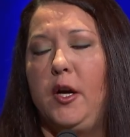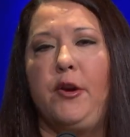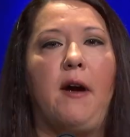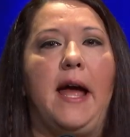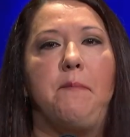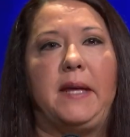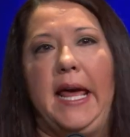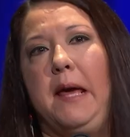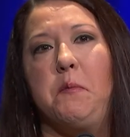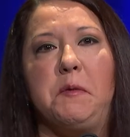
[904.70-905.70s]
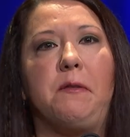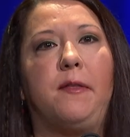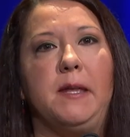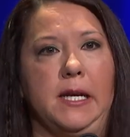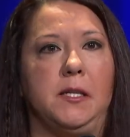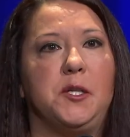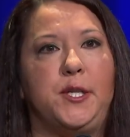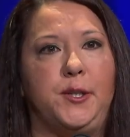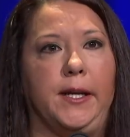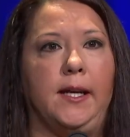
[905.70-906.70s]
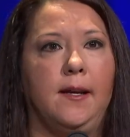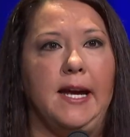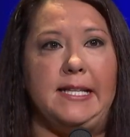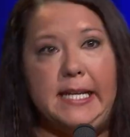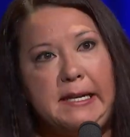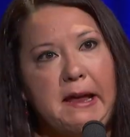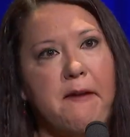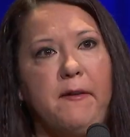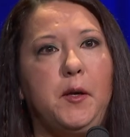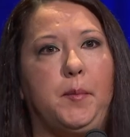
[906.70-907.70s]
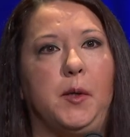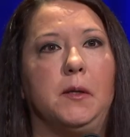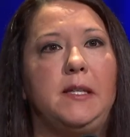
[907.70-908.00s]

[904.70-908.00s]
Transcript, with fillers: Crime came with the industry. It's inevitable.